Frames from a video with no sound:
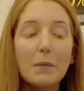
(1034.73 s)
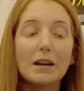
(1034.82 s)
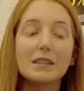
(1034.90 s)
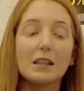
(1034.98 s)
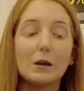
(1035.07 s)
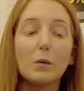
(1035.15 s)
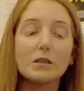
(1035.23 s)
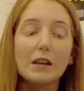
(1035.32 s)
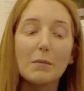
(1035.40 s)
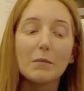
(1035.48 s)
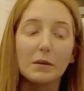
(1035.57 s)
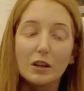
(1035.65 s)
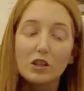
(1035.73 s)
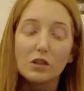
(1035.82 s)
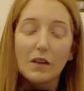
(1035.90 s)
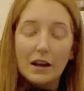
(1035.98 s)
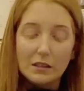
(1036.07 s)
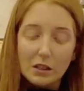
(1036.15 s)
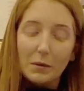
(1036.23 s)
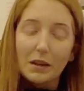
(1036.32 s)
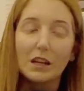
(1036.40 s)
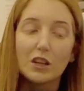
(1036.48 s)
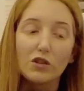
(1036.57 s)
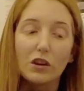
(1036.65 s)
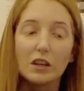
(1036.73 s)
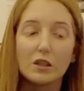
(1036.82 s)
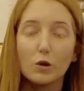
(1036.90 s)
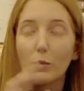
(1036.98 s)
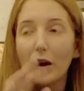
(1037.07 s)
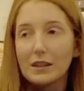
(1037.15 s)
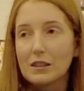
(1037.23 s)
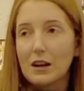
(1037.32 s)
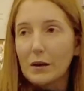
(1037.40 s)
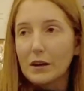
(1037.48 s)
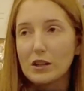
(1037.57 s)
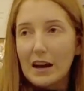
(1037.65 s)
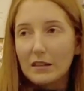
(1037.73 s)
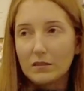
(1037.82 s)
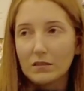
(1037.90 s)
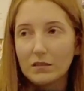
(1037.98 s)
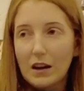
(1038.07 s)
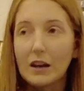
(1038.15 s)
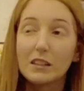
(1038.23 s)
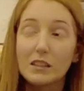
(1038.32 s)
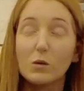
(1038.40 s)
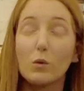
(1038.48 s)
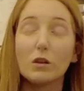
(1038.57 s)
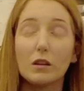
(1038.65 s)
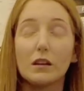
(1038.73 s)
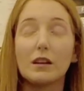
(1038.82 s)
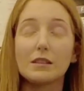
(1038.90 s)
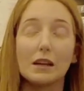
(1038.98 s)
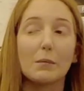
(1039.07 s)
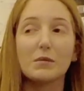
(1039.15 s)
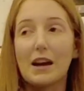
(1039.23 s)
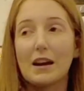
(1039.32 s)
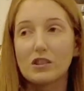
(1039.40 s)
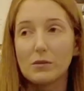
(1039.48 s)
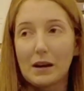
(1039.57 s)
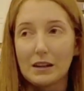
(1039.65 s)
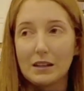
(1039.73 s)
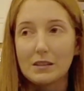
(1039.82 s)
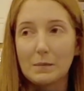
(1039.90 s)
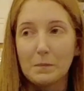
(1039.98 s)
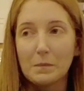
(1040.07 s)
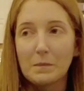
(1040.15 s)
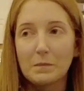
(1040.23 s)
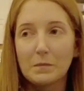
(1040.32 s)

Basically, what's happened because you've had so many injuries, your brain's slowing you down, and it's it's like a protection mechanism.